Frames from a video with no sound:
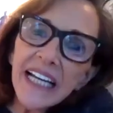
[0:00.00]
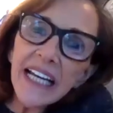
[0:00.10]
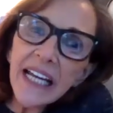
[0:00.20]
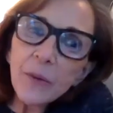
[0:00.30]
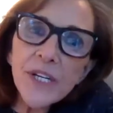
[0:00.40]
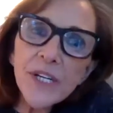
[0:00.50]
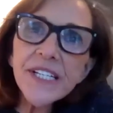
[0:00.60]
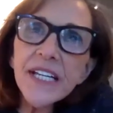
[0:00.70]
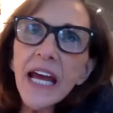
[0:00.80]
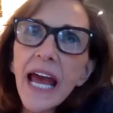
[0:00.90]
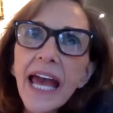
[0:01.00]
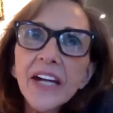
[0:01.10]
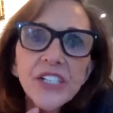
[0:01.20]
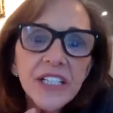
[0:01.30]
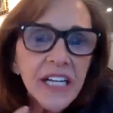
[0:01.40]
It was
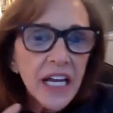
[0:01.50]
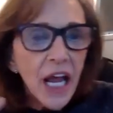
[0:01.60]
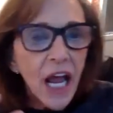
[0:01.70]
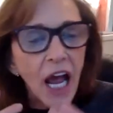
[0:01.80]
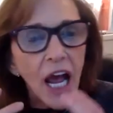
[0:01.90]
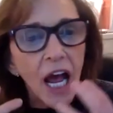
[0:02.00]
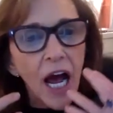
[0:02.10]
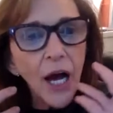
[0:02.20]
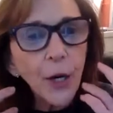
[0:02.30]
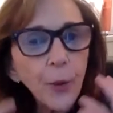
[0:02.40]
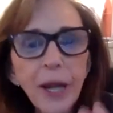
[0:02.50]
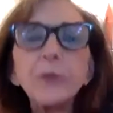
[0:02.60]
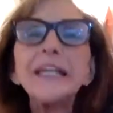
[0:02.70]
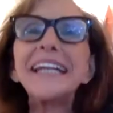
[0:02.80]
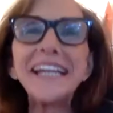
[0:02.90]
actually a great
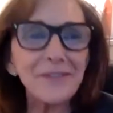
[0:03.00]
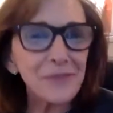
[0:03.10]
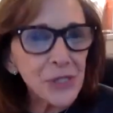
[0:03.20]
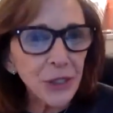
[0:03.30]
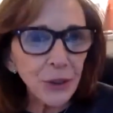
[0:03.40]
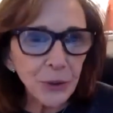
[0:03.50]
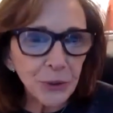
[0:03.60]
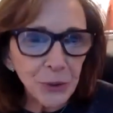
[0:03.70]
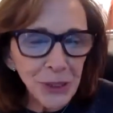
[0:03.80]
relief, too,